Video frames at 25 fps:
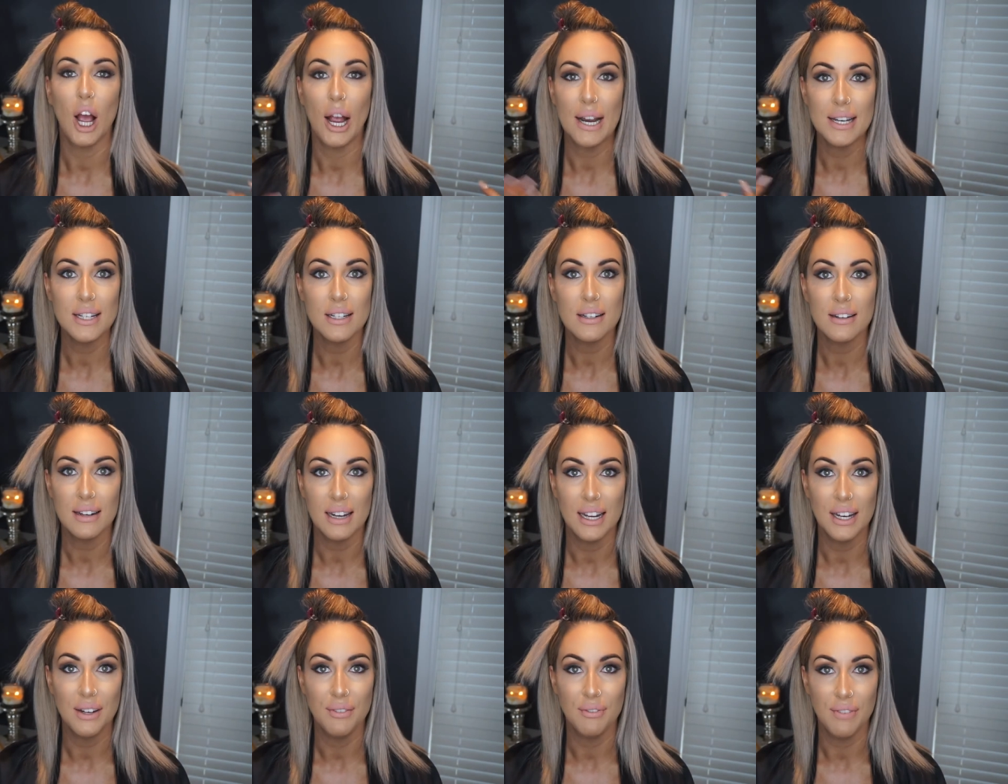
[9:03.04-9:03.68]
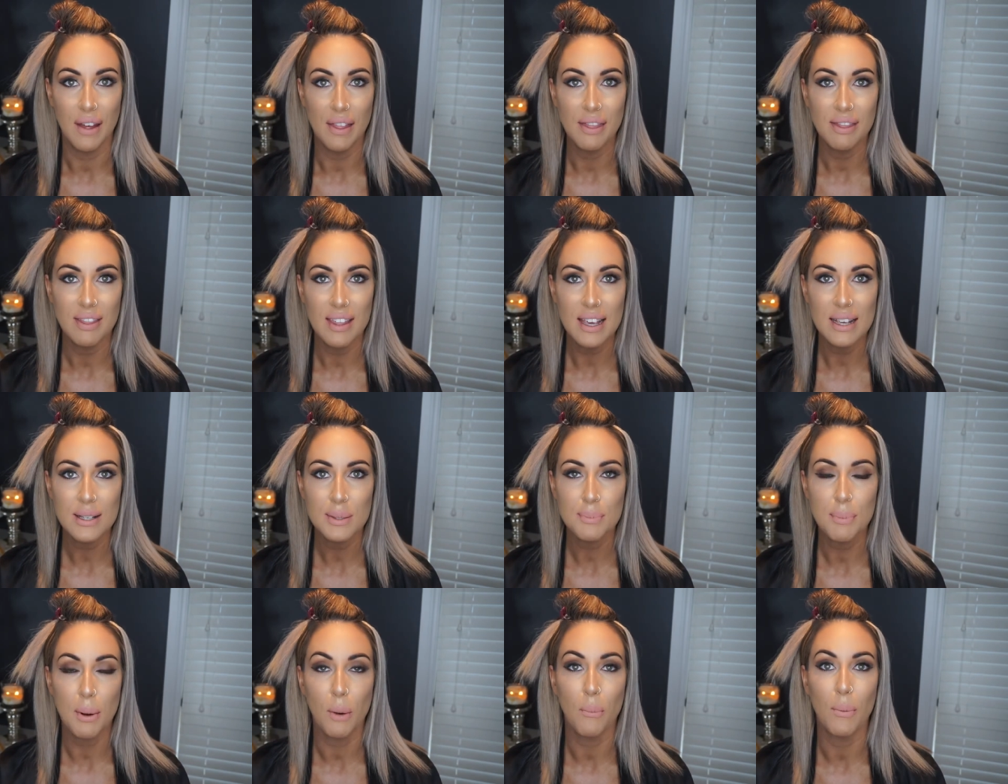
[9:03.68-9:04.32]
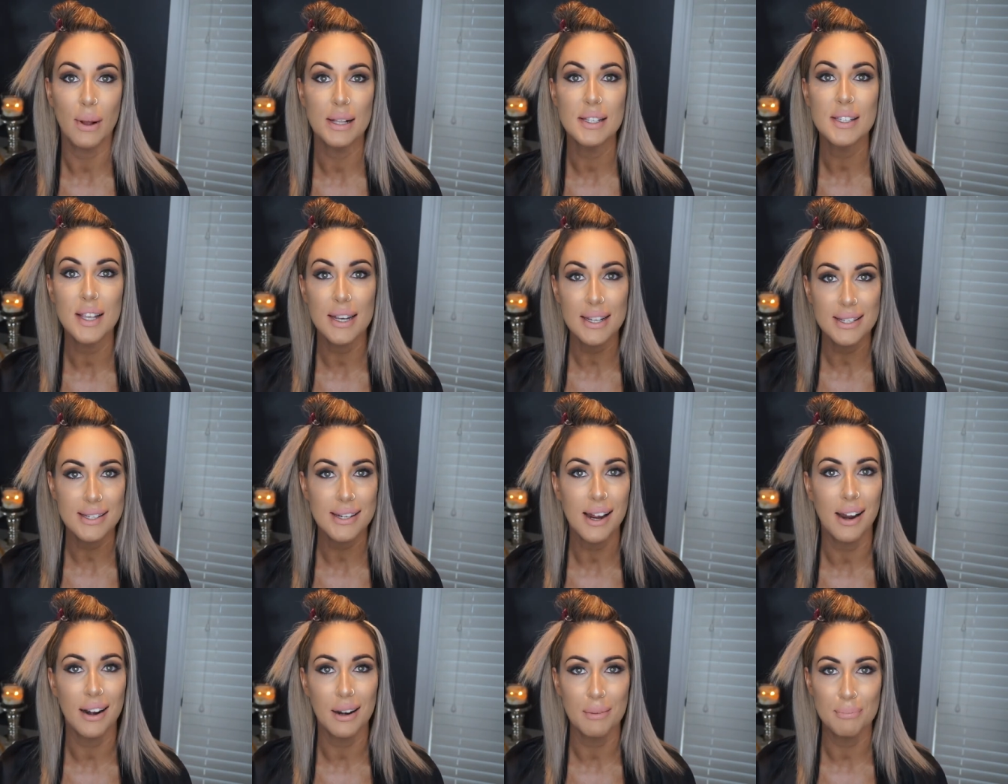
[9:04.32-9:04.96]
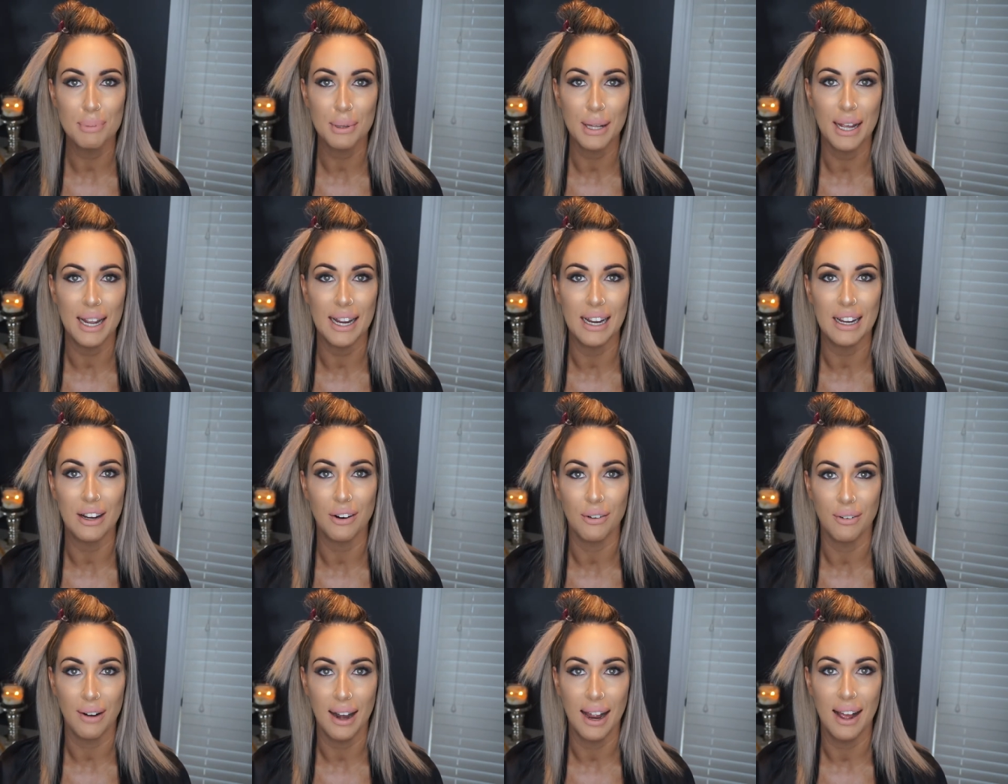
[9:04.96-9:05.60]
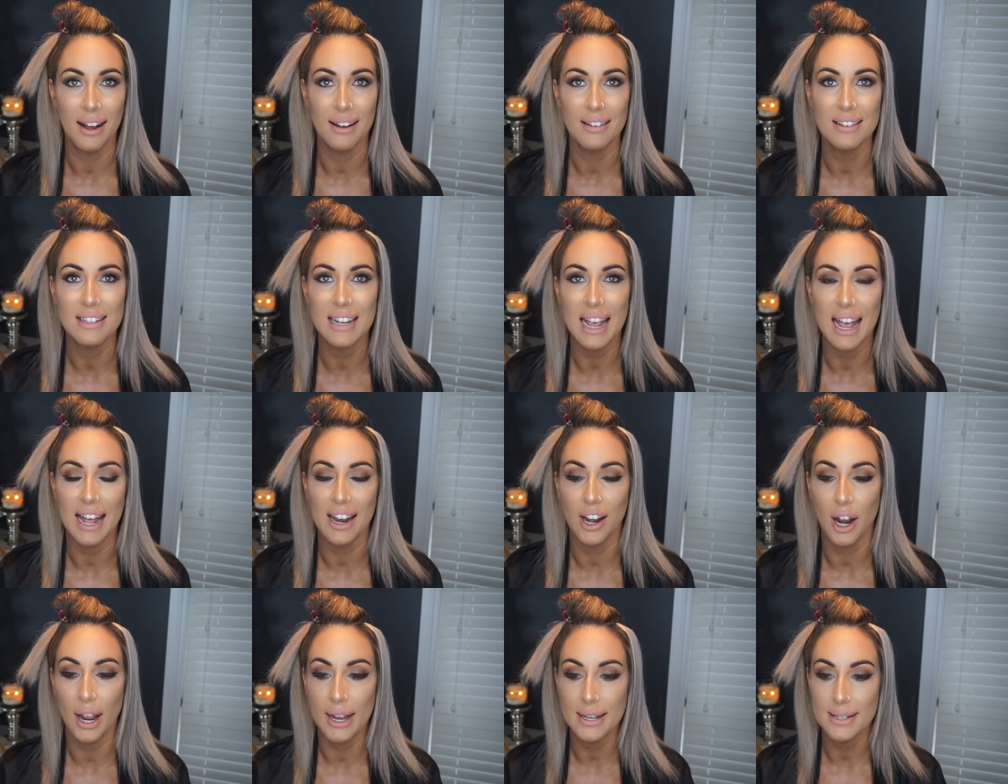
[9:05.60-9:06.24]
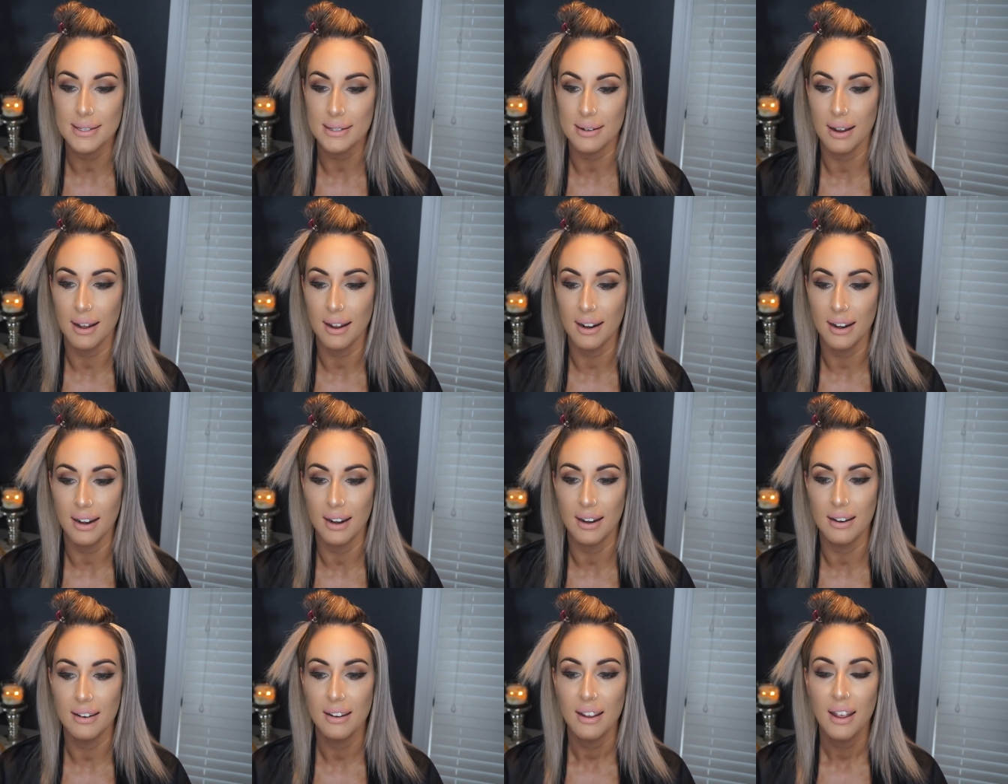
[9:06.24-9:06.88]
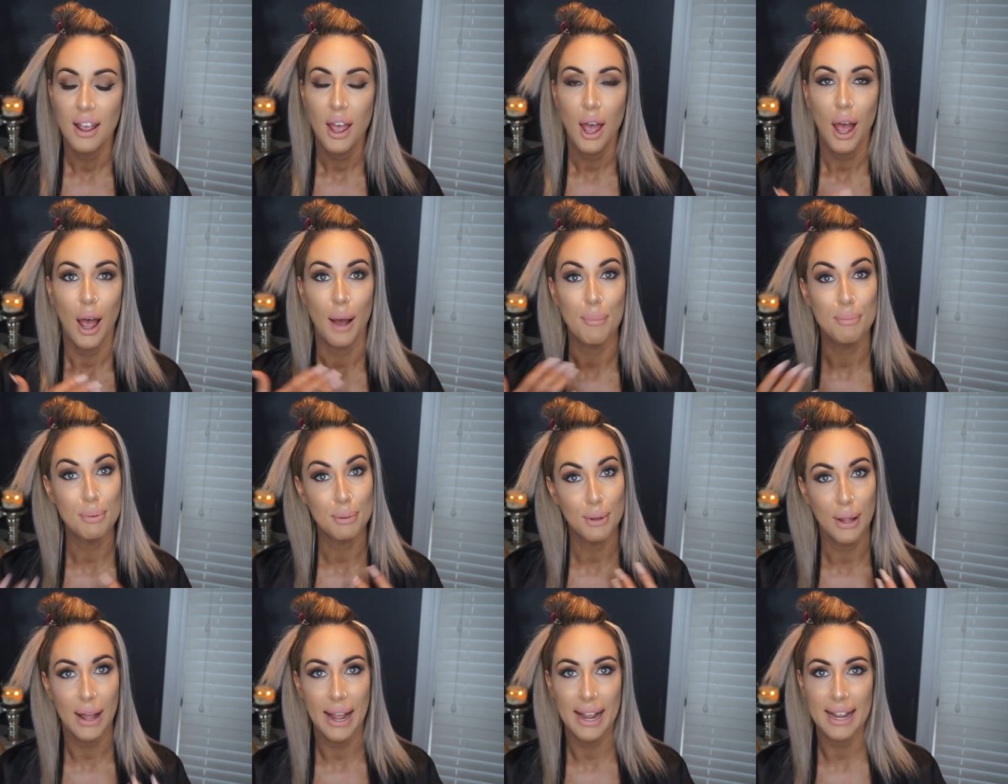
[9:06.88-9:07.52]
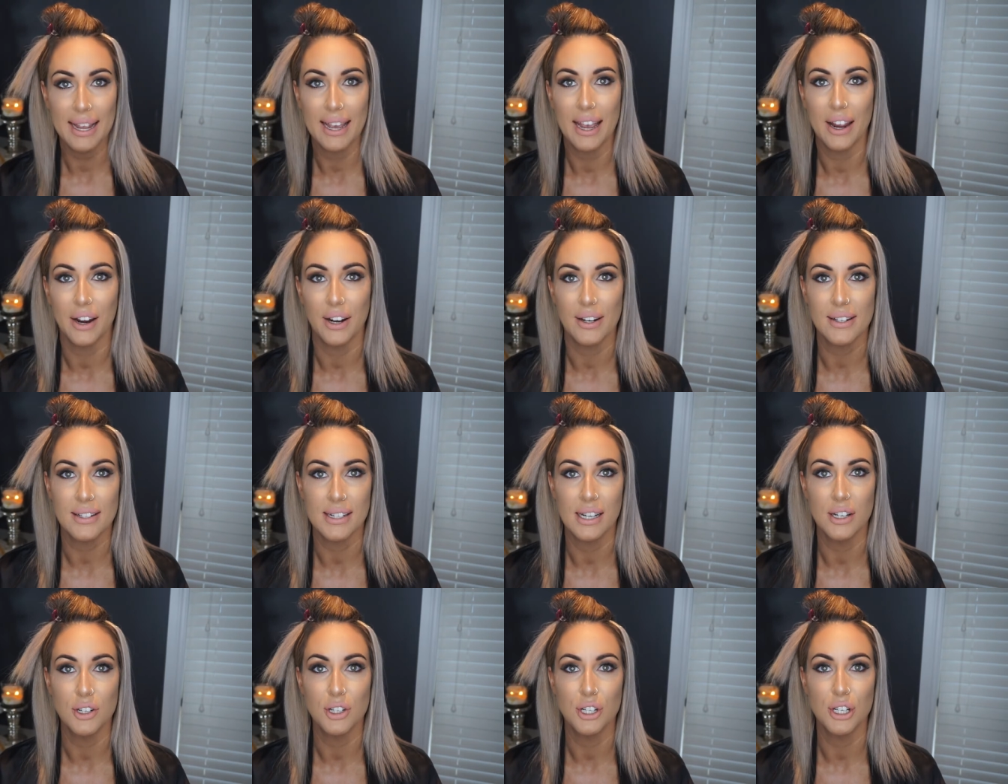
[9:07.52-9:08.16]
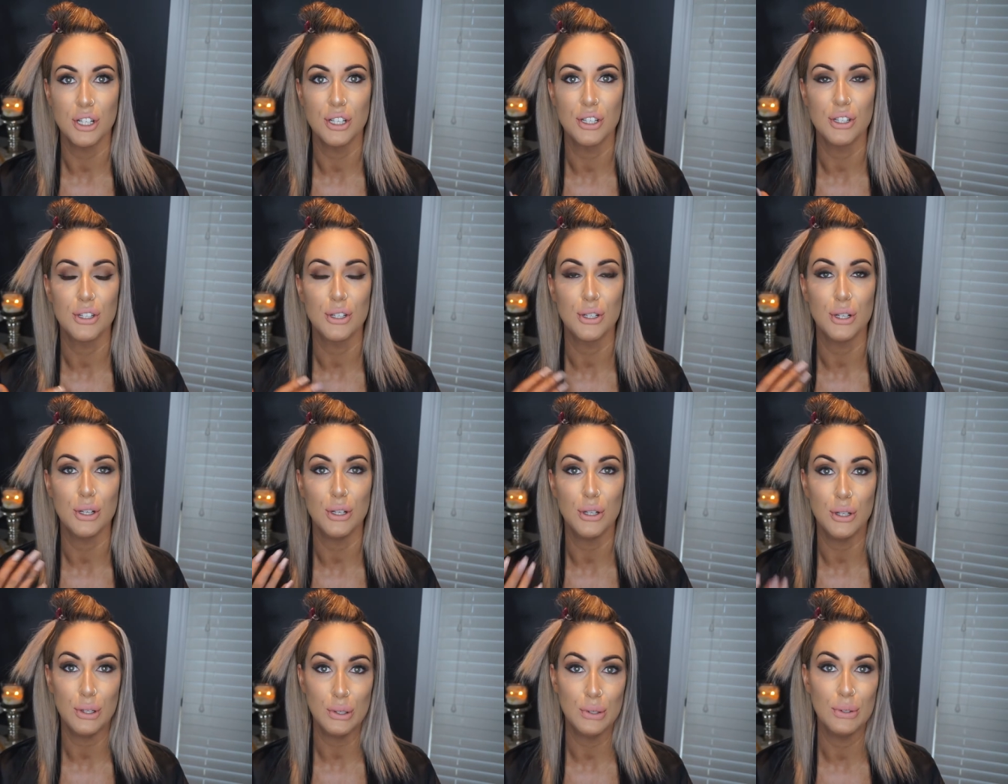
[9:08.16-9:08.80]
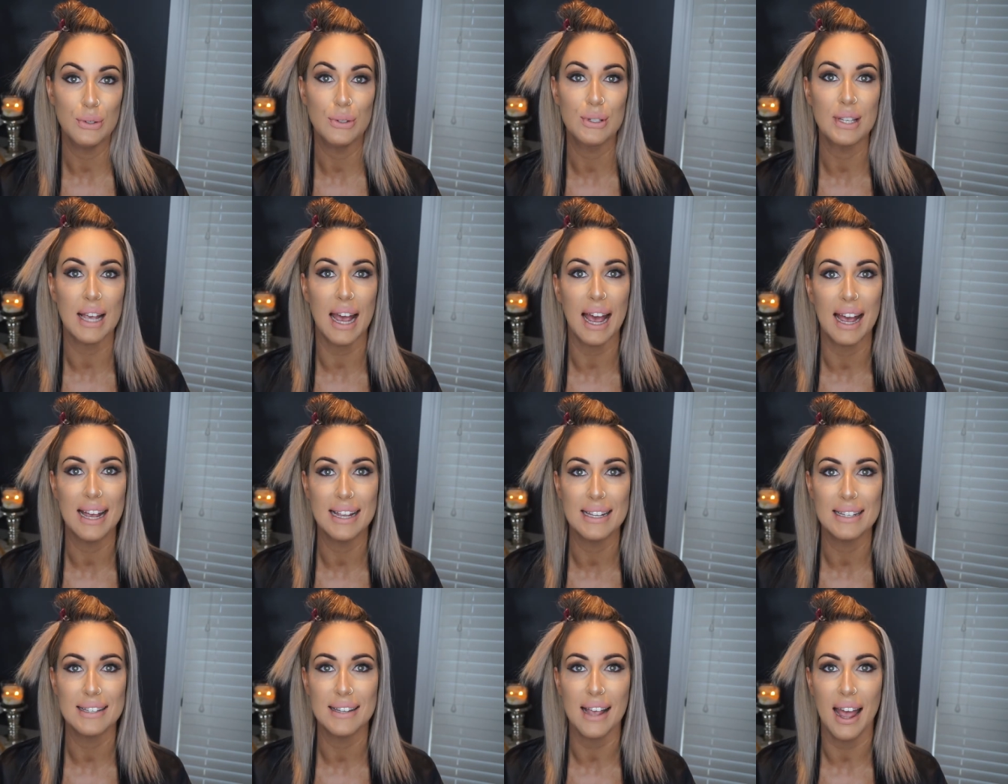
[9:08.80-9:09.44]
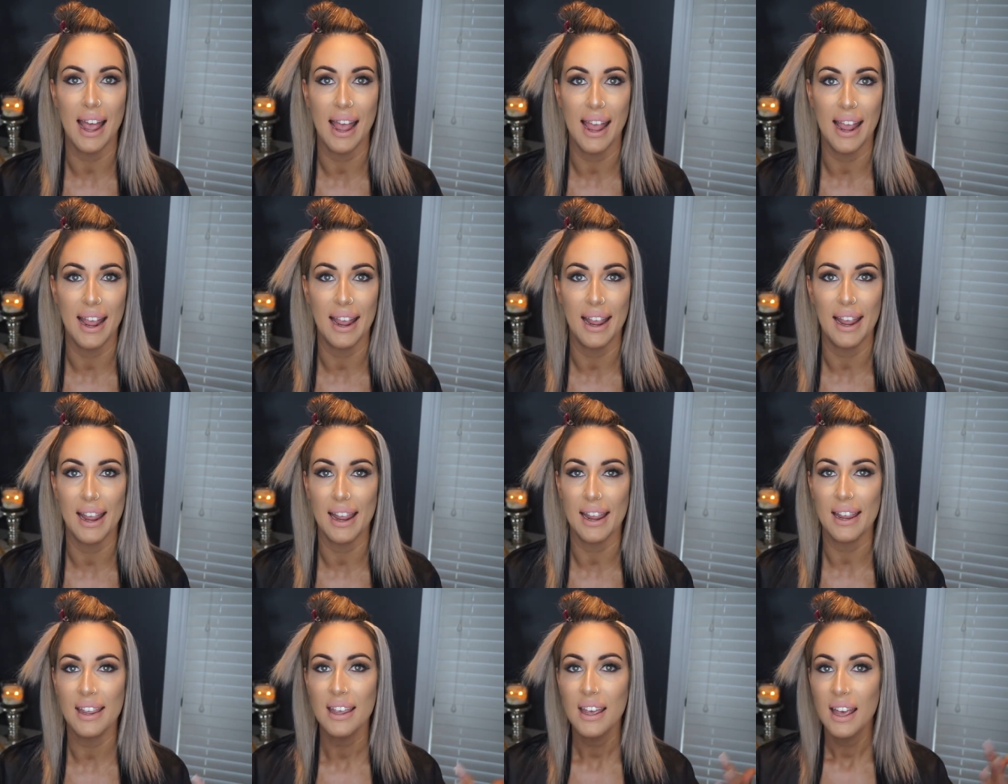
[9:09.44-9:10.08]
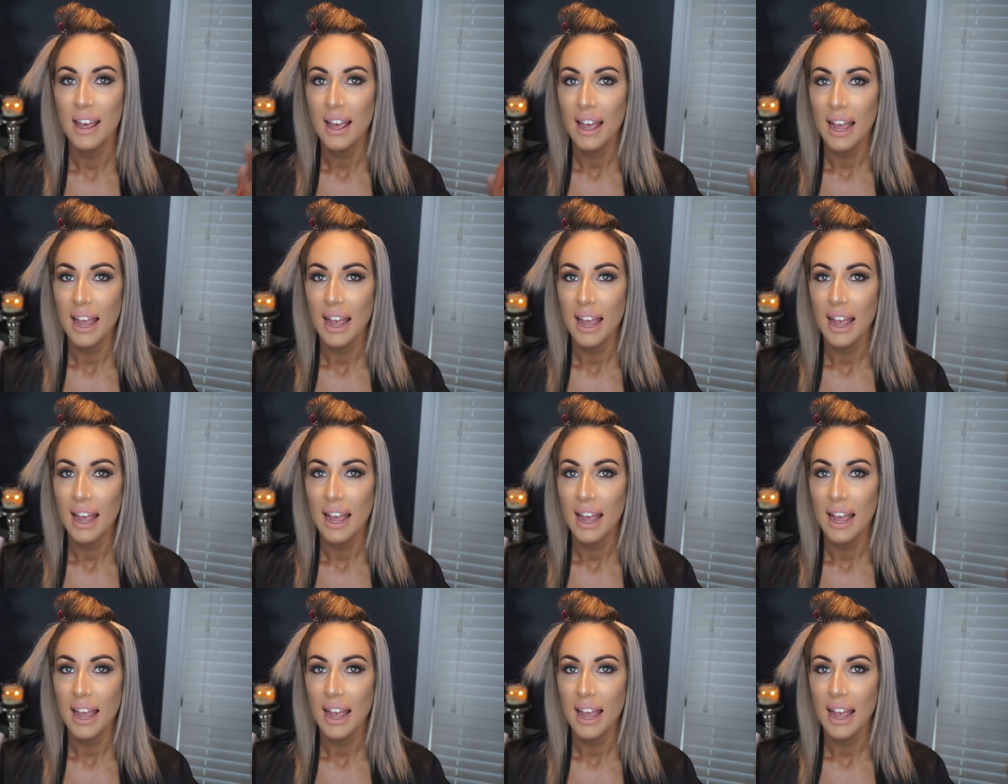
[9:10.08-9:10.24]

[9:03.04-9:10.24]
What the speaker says: I didn't invent this, but once I started playing around and I started applying hair extensions to use as a